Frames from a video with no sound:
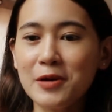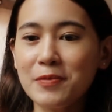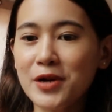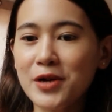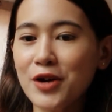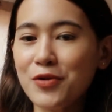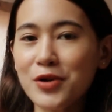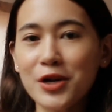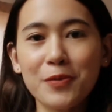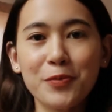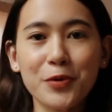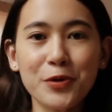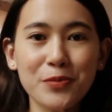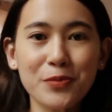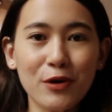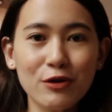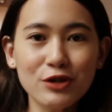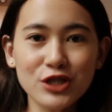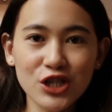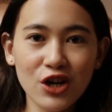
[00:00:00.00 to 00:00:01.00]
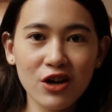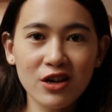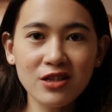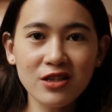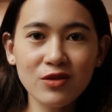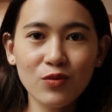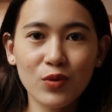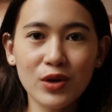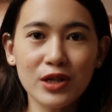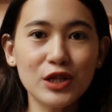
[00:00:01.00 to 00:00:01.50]
career promotion,
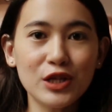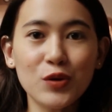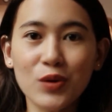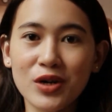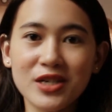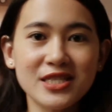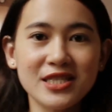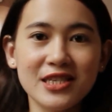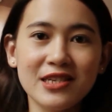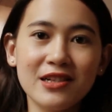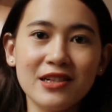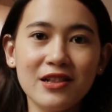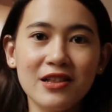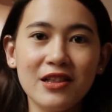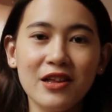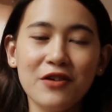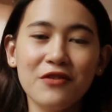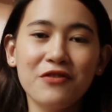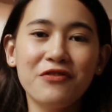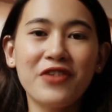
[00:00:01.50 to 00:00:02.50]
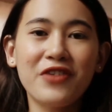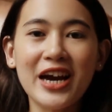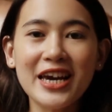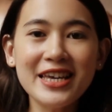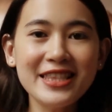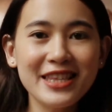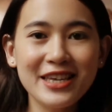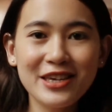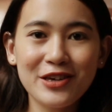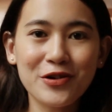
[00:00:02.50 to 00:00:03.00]
well, you are still
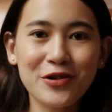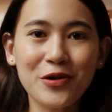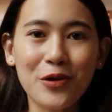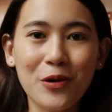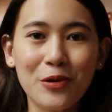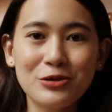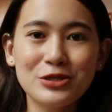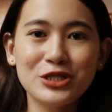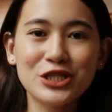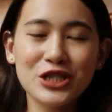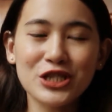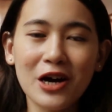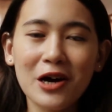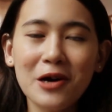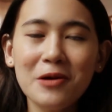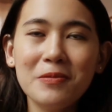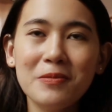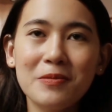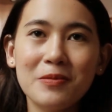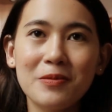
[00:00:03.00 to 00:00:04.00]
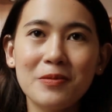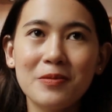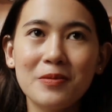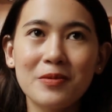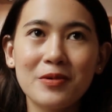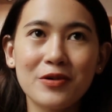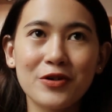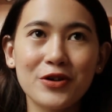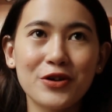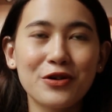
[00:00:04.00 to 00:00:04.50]
finding your own job
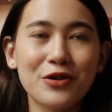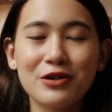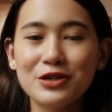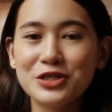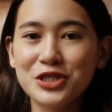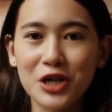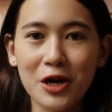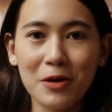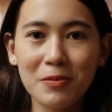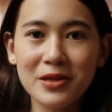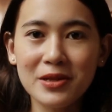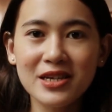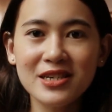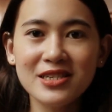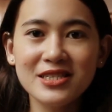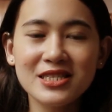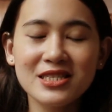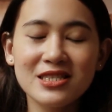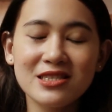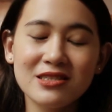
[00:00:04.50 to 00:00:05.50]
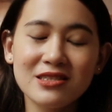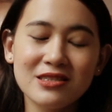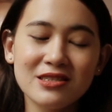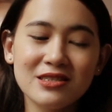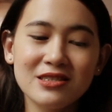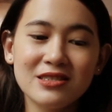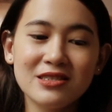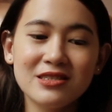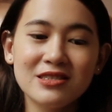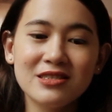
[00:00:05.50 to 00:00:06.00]
or you're jobless,
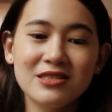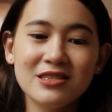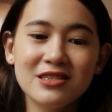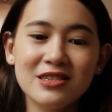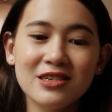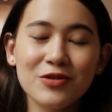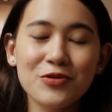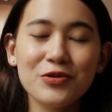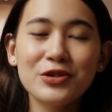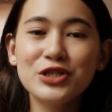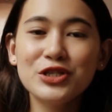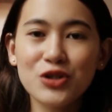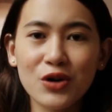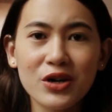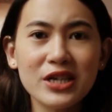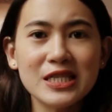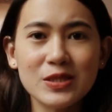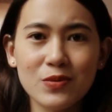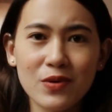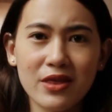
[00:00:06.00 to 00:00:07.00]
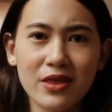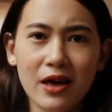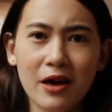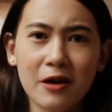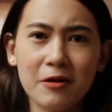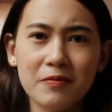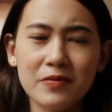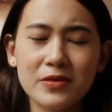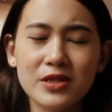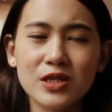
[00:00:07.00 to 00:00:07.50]
rejoice with them.
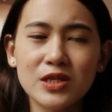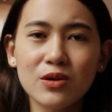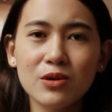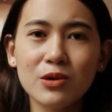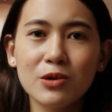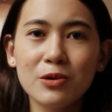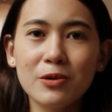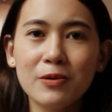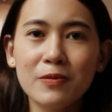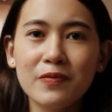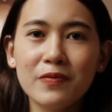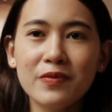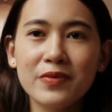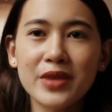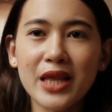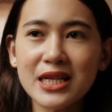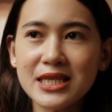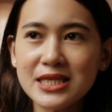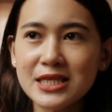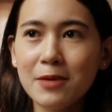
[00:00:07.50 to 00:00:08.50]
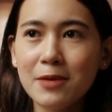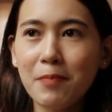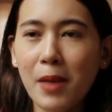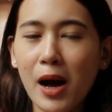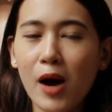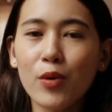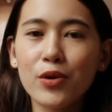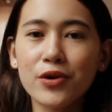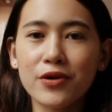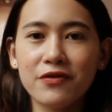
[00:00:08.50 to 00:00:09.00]
So that's the
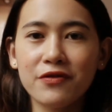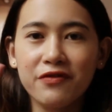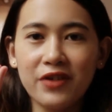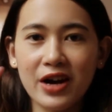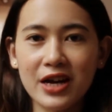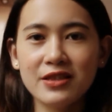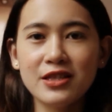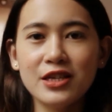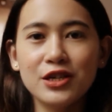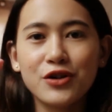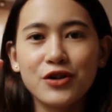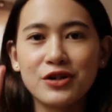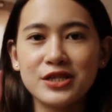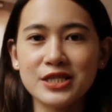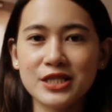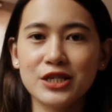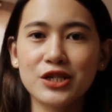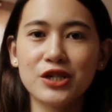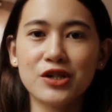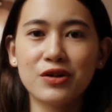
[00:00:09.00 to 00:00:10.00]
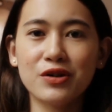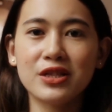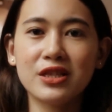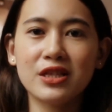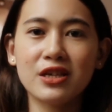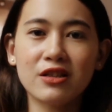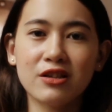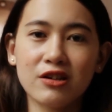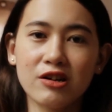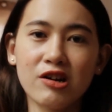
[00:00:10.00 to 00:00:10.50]
power of finding your
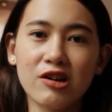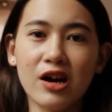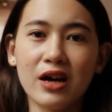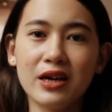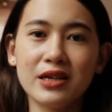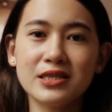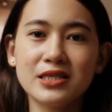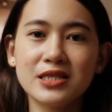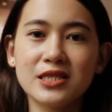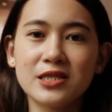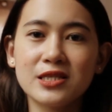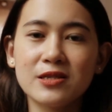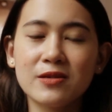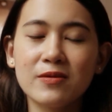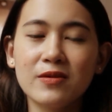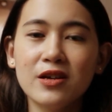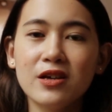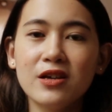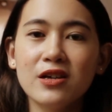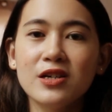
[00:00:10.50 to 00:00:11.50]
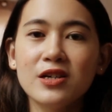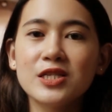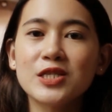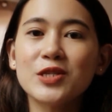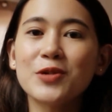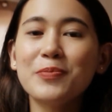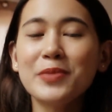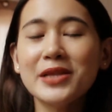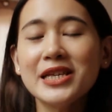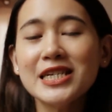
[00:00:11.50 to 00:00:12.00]
security in Christ.
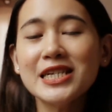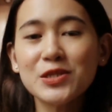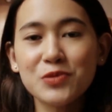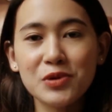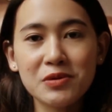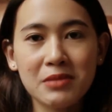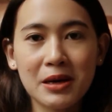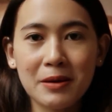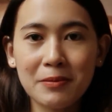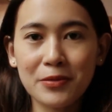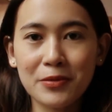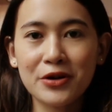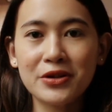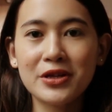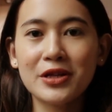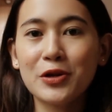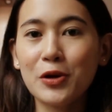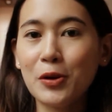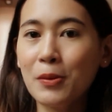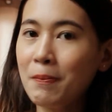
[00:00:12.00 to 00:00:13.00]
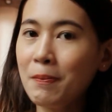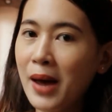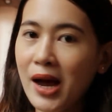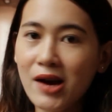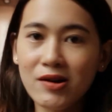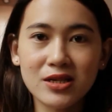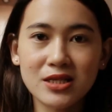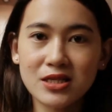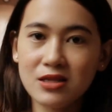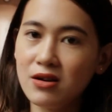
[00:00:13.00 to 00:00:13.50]
So please remember that
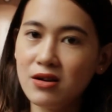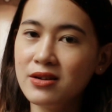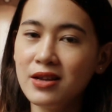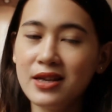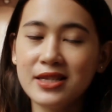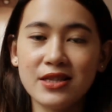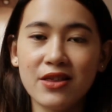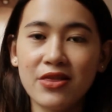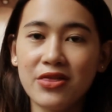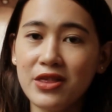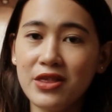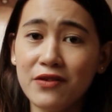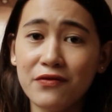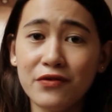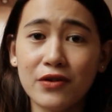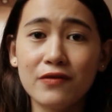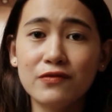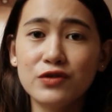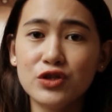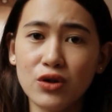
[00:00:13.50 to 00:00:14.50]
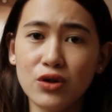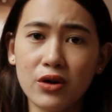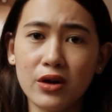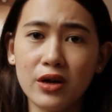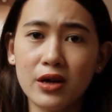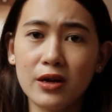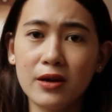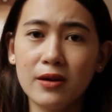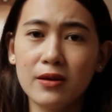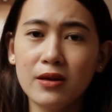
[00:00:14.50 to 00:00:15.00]
comparison is a thief of joy.